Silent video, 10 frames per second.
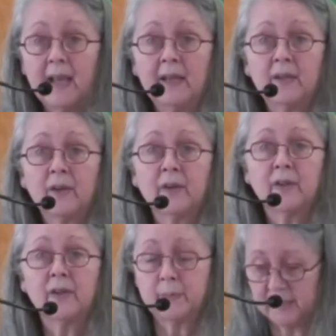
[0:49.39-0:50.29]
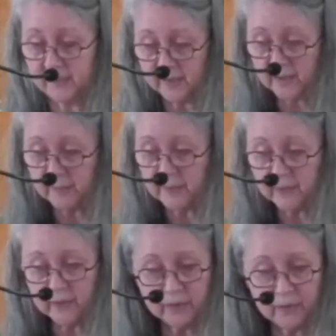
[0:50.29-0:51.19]
and encouragement to
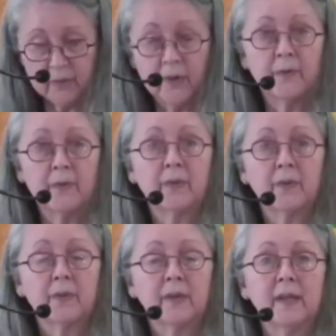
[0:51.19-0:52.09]
spiritual growth